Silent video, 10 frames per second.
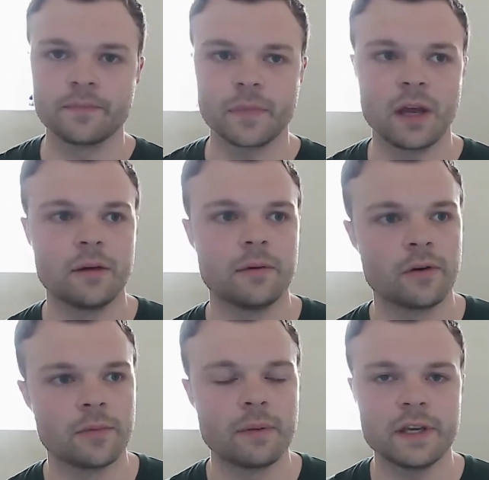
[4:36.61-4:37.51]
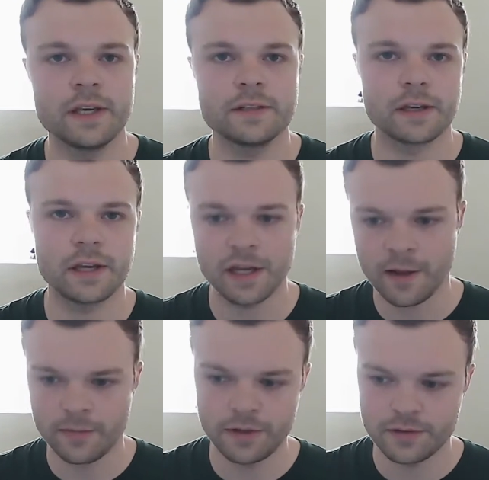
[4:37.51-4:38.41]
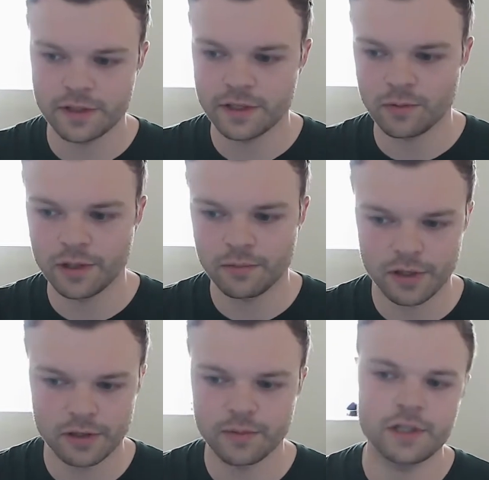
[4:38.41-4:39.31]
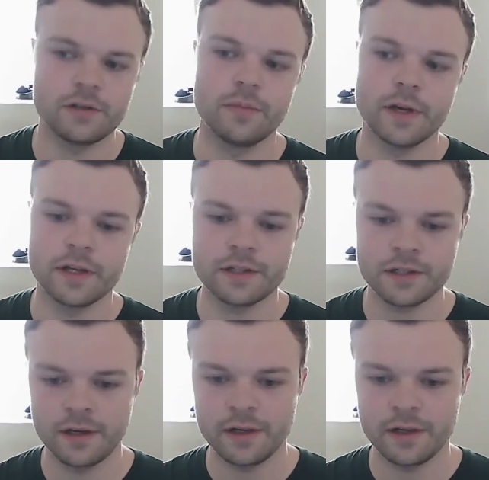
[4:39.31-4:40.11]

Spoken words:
Or maybe he's like, hey, I've been using this one word way too much,